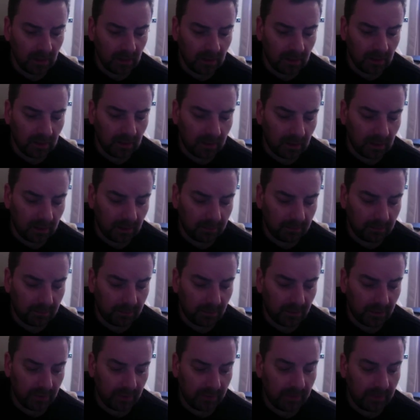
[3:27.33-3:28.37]

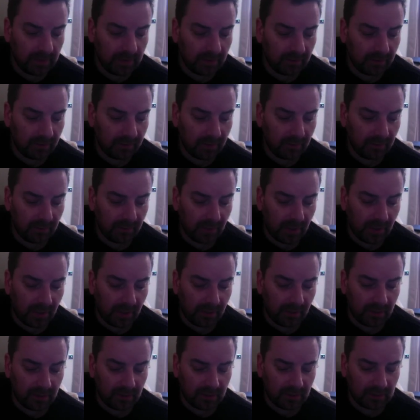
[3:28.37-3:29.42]
But the Amiga
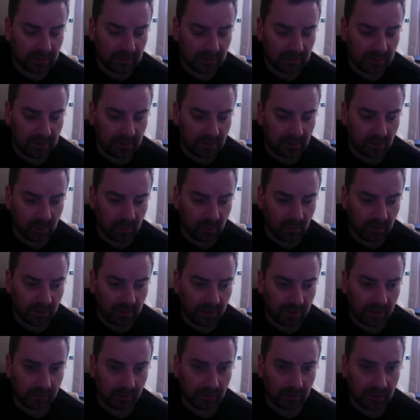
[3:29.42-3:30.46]
Vampire is one
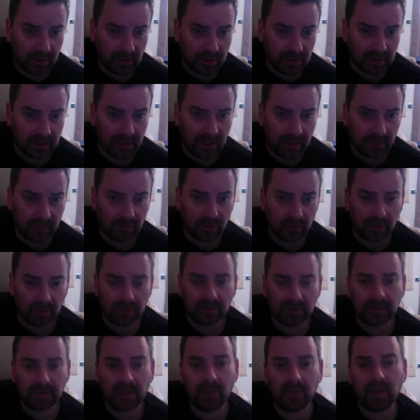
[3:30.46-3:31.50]
that I would like to capture.
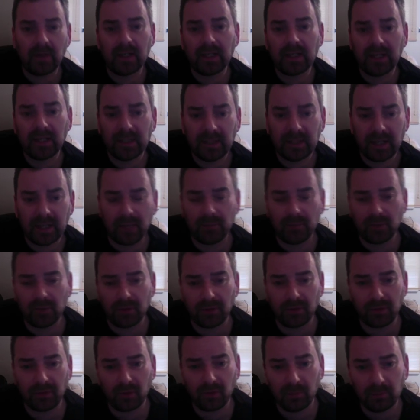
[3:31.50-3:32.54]
Now, I can capture
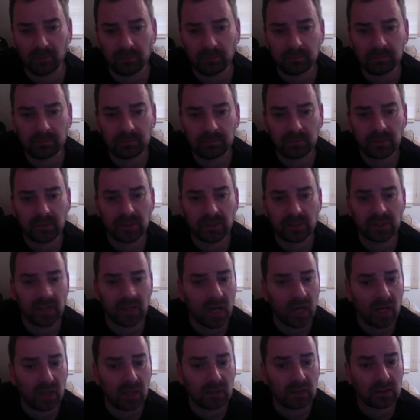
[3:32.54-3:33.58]
from
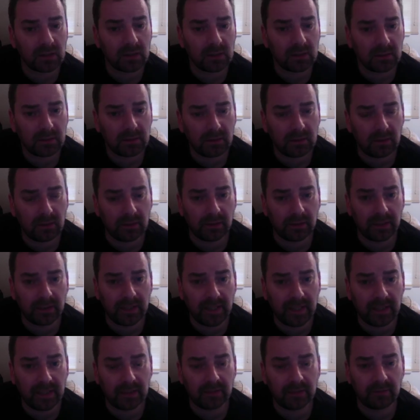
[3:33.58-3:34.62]
SCART on the
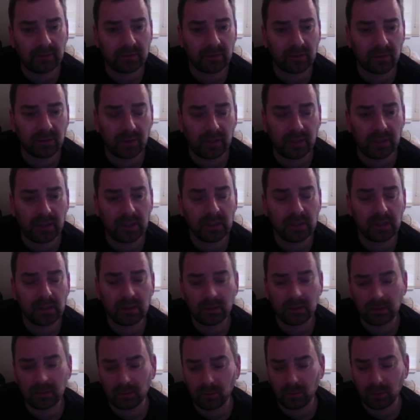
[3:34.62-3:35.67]
native screens,
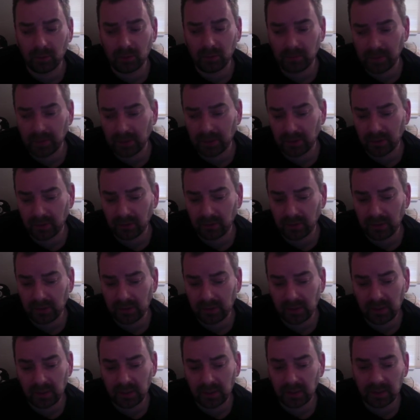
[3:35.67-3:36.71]
the workbench screens,
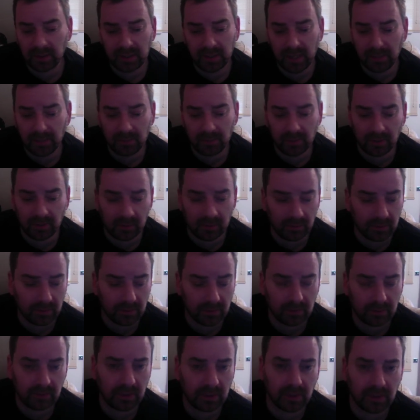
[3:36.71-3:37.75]
and I can capture those.
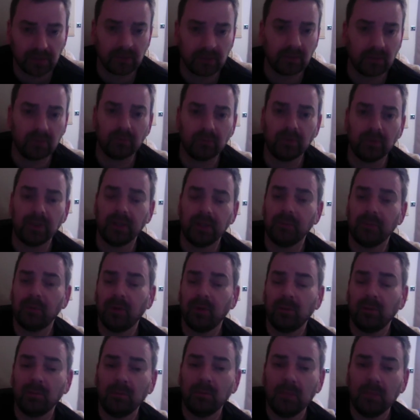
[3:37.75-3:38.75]
That's not really a problem.